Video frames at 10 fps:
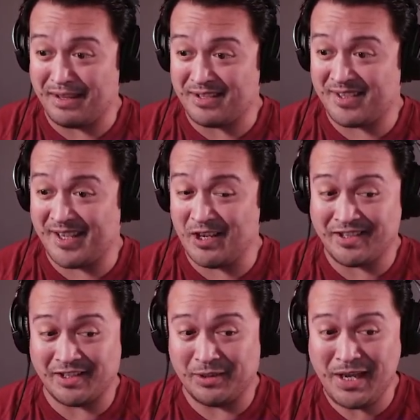the signal
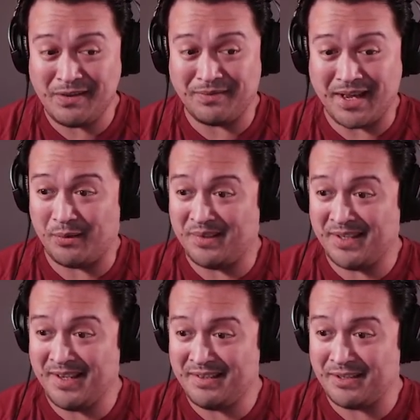to leave now,
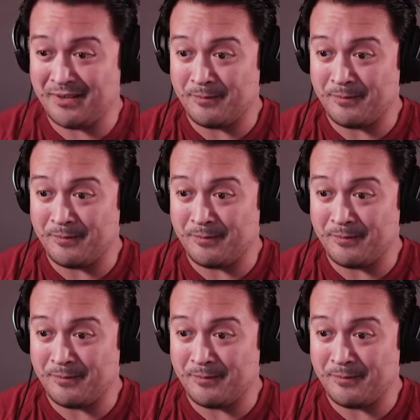isn't it?